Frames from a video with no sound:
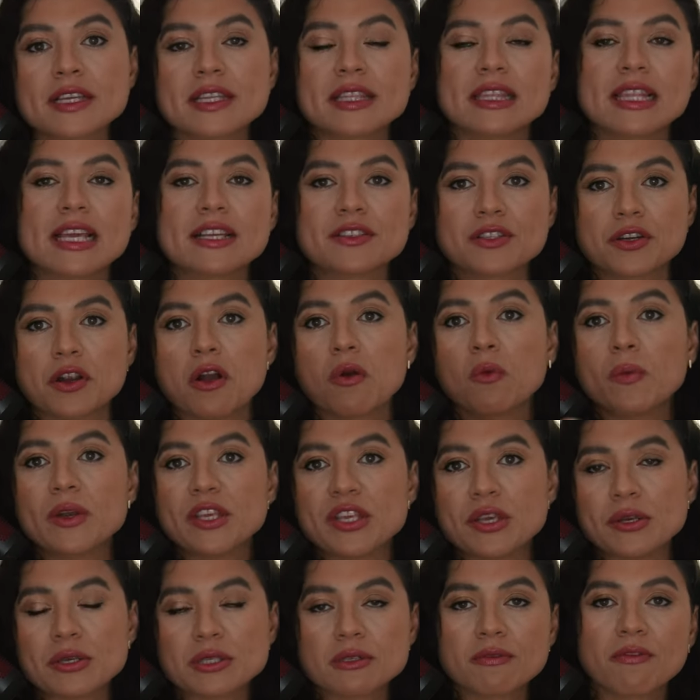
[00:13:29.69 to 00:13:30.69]
that later on we
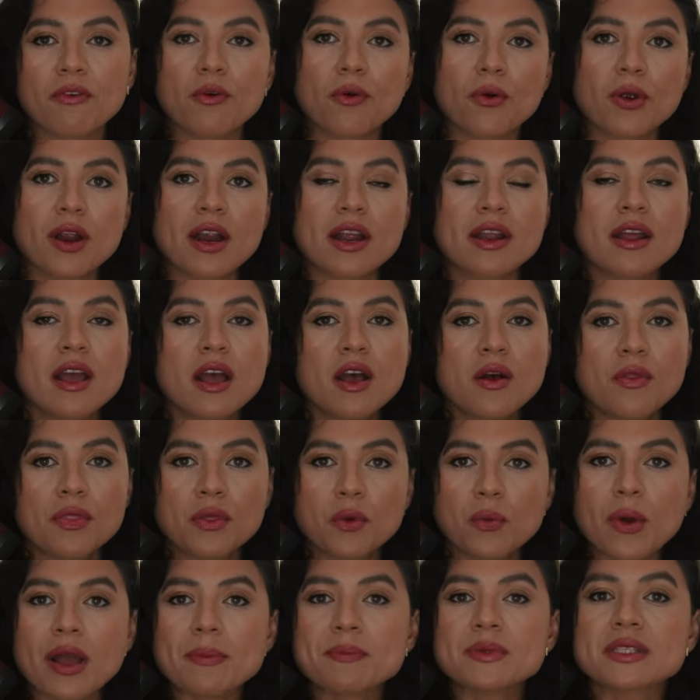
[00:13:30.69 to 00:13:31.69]
used for
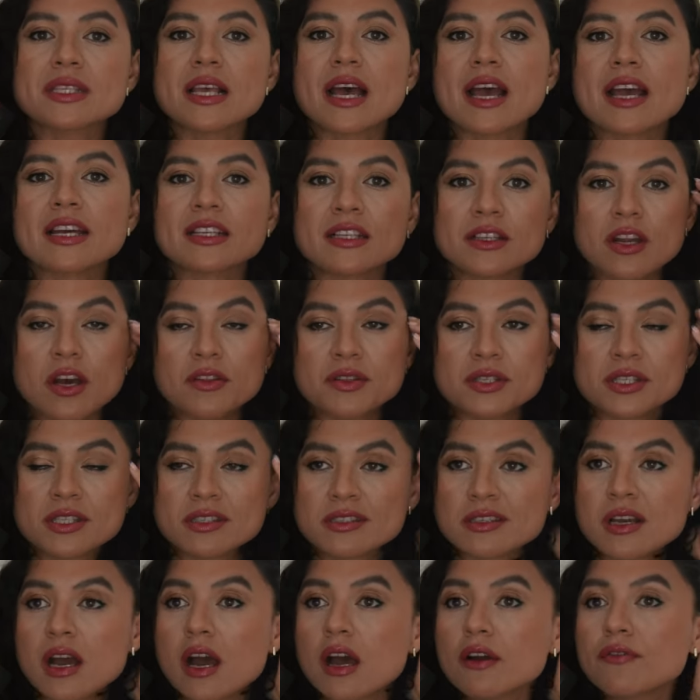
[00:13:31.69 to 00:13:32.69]
the website and other
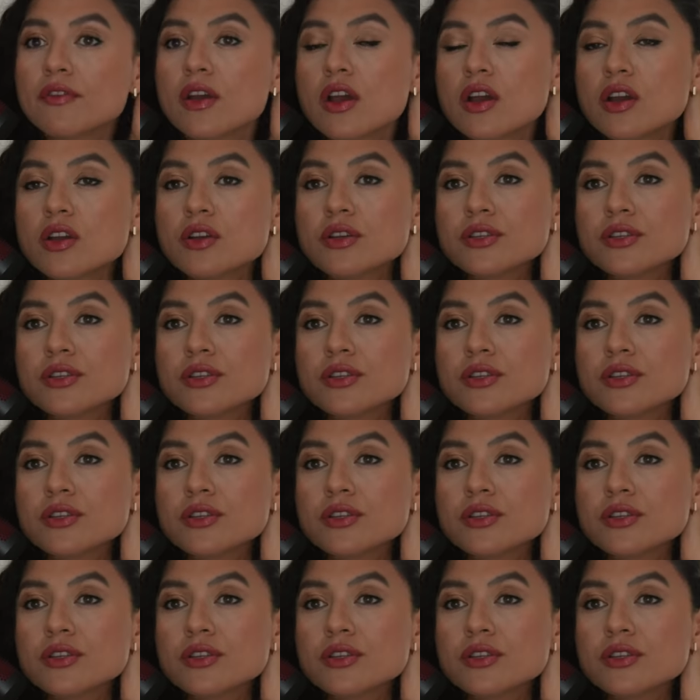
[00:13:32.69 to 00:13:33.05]
stuff.